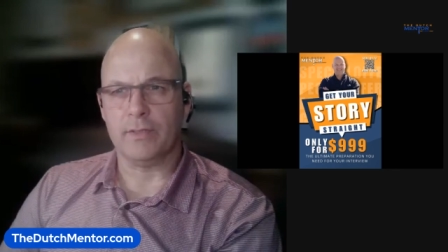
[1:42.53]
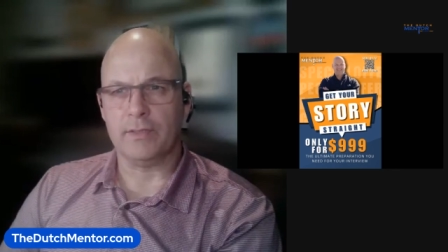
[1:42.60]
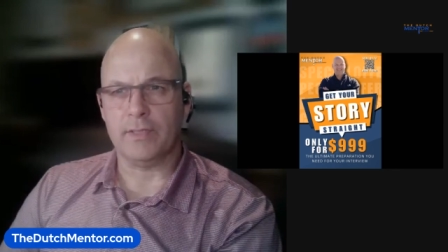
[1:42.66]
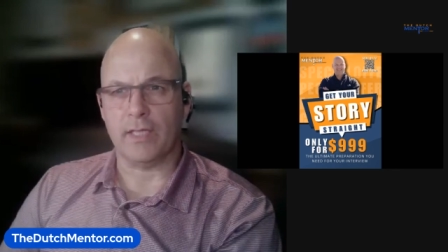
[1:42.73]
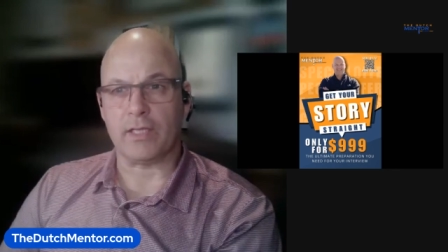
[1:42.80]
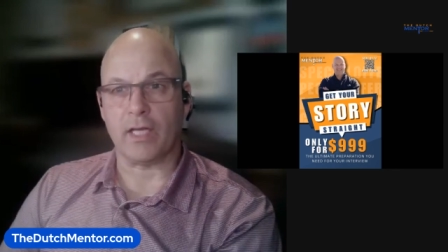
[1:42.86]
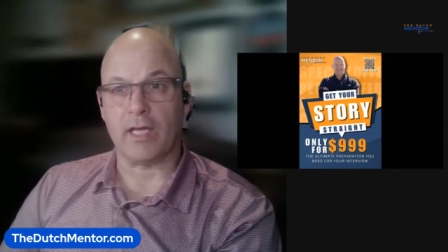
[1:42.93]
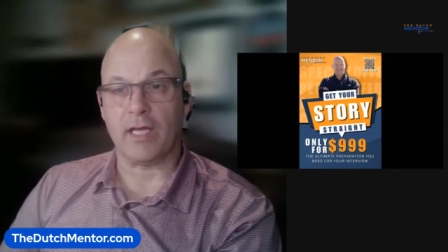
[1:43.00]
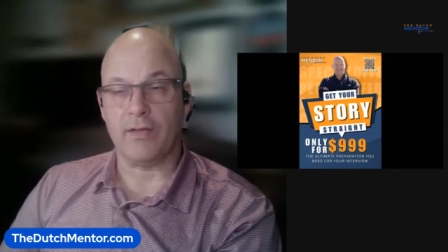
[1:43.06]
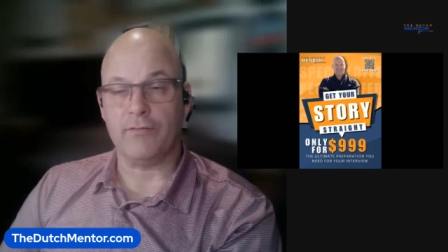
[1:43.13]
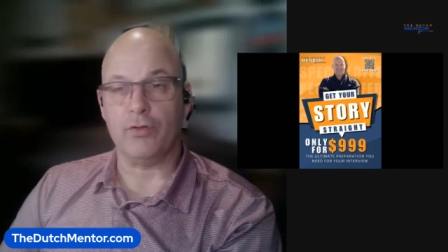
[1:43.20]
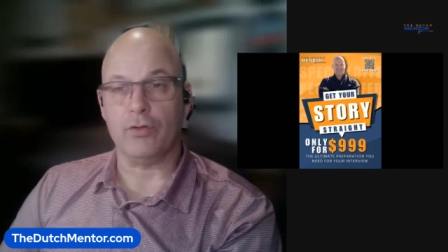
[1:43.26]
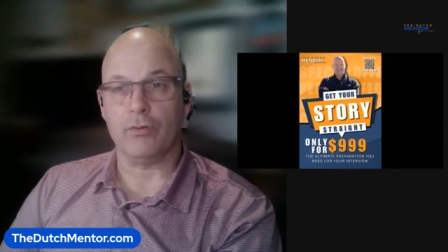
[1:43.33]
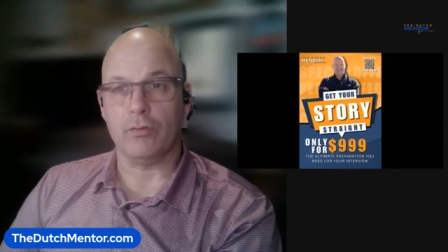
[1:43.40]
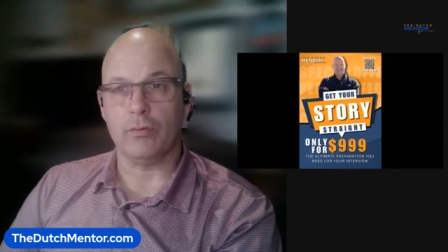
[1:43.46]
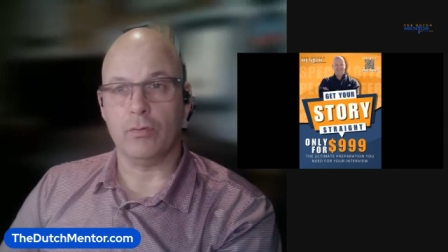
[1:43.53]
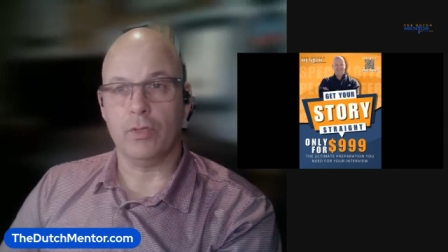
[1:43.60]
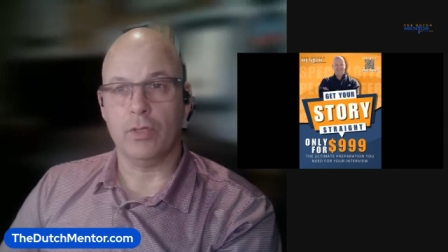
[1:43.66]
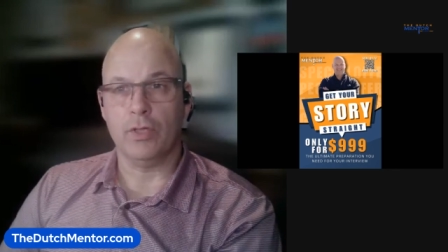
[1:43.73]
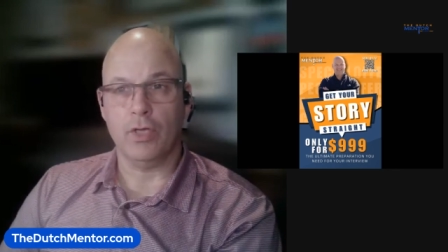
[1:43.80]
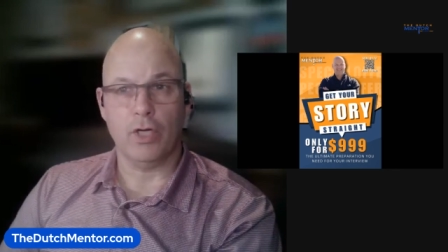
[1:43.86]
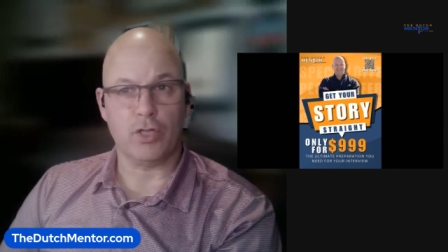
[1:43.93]
that can give you
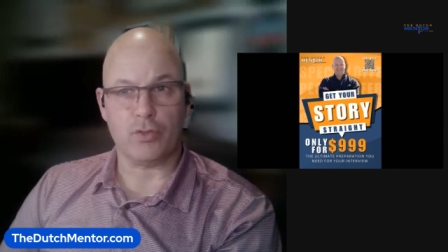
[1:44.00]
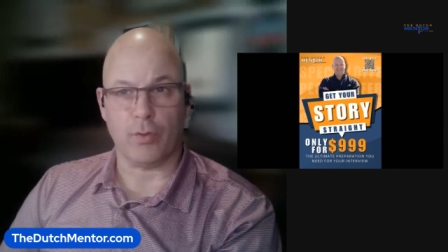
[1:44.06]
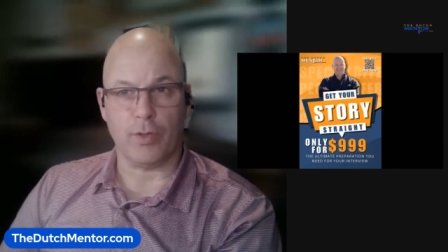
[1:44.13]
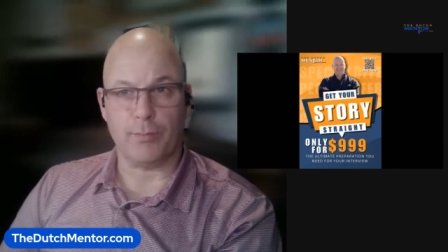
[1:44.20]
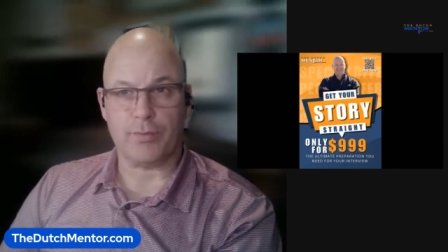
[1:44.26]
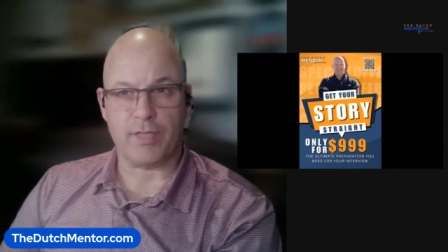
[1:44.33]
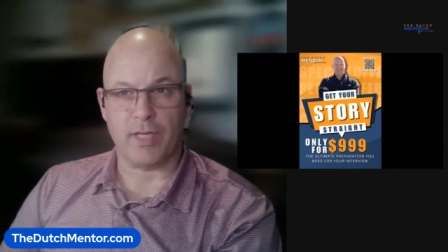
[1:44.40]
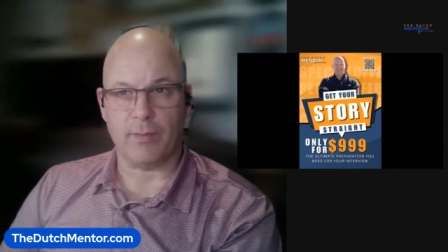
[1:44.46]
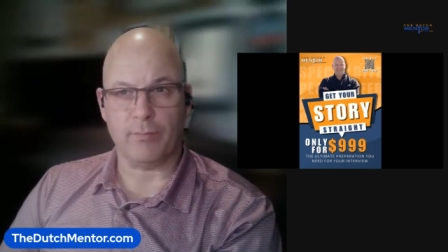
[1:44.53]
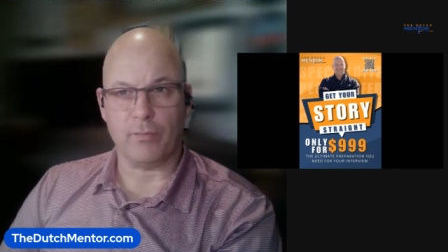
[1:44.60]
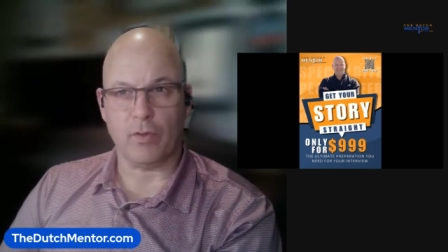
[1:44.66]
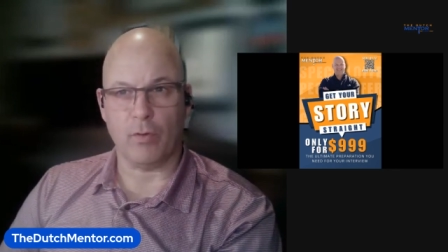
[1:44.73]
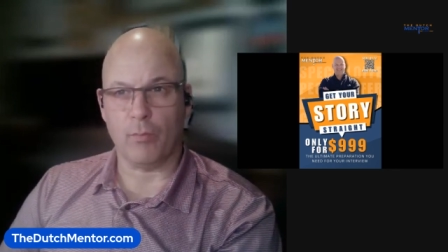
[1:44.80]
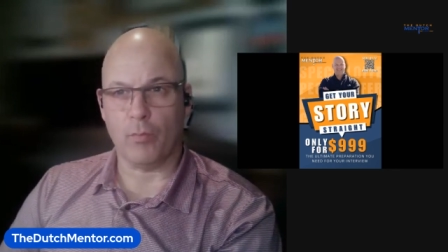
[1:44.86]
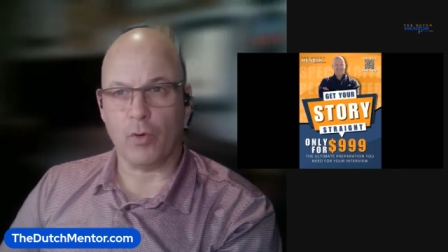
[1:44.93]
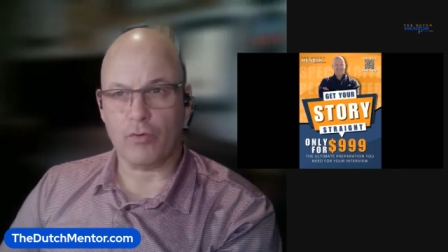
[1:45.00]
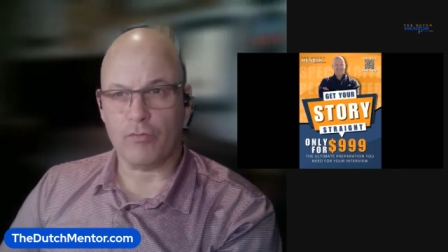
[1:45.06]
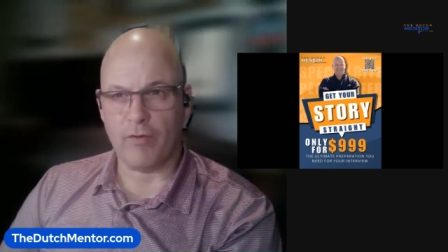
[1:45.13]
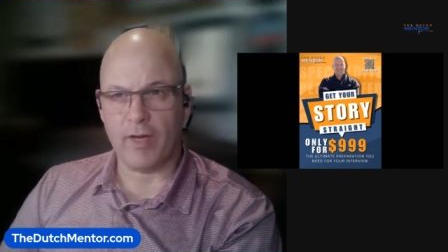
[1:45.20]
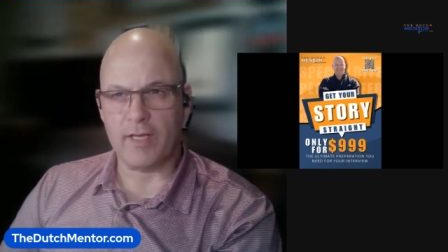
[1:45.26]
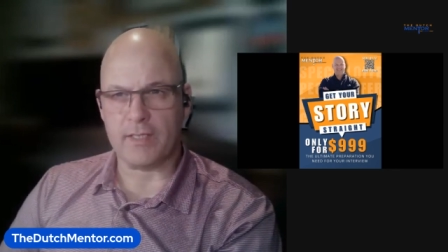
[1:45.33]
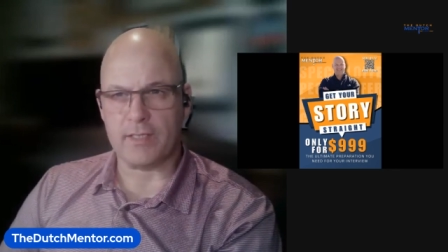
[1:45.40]
a 20% or more
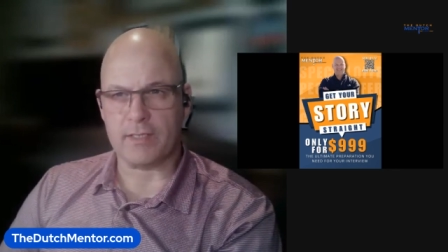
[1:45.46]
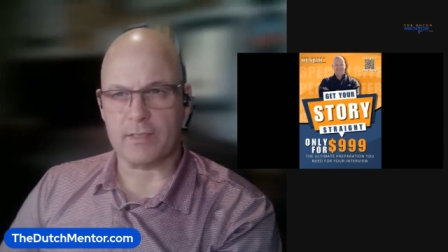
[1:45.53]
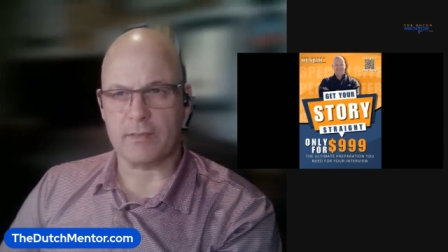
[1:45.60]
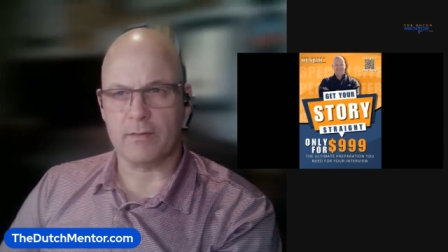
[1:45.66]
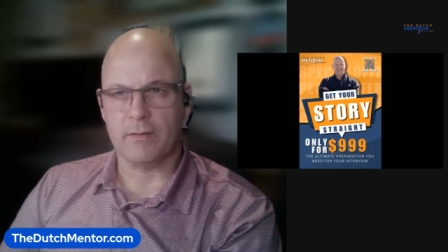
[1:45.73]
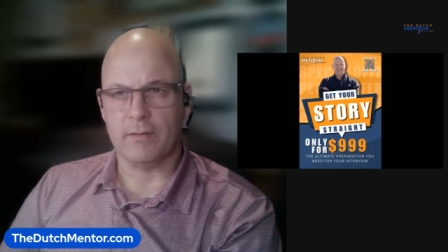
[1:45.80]
raise.